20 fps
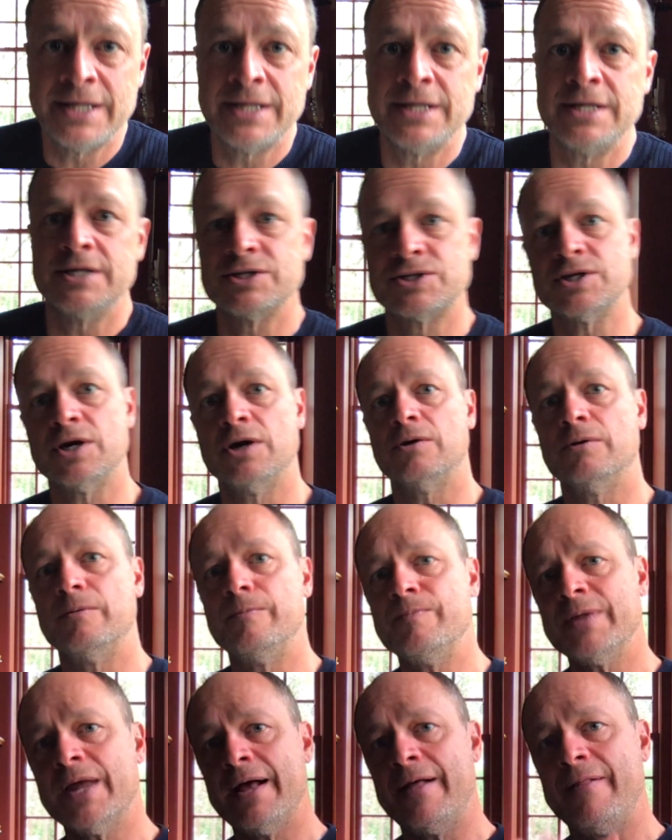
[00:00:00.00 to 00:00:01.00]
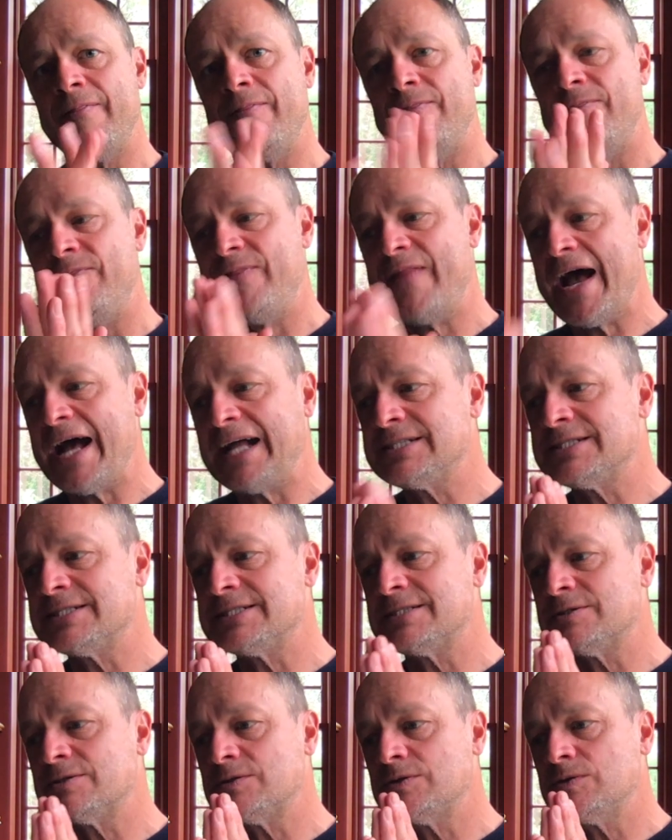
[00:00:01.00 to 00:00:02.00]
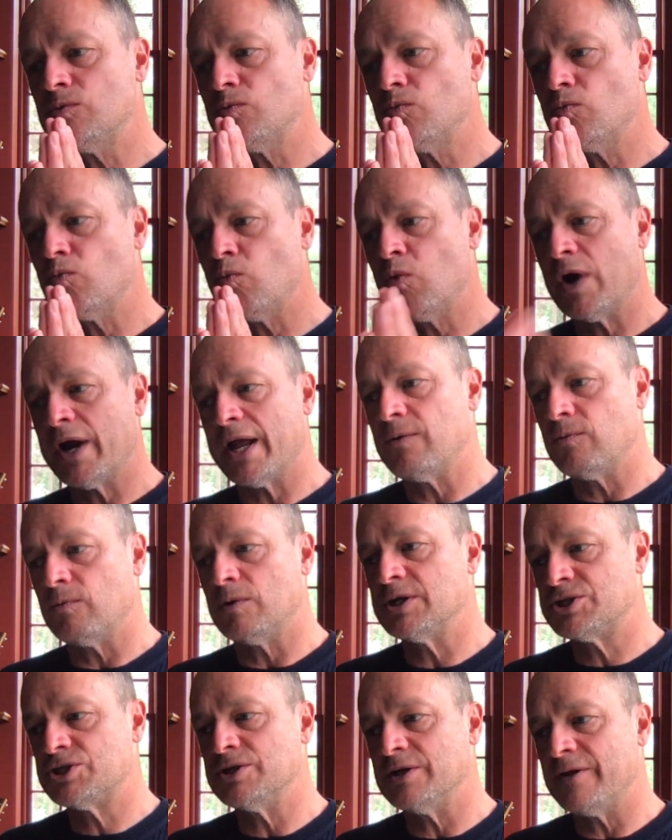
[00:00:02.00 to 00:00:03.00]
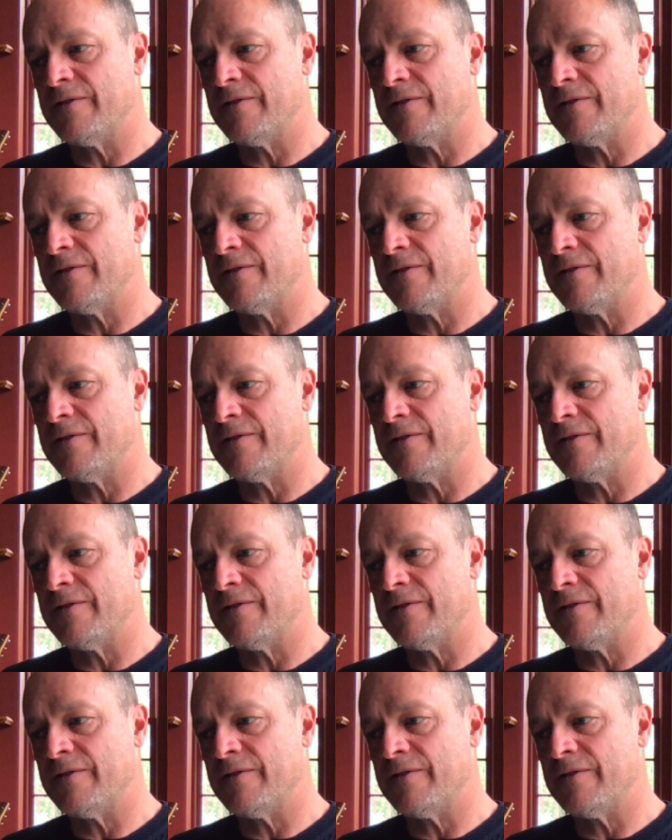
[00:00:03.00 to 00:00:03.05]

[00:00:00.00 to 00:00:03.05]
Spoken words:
So that's what I want you to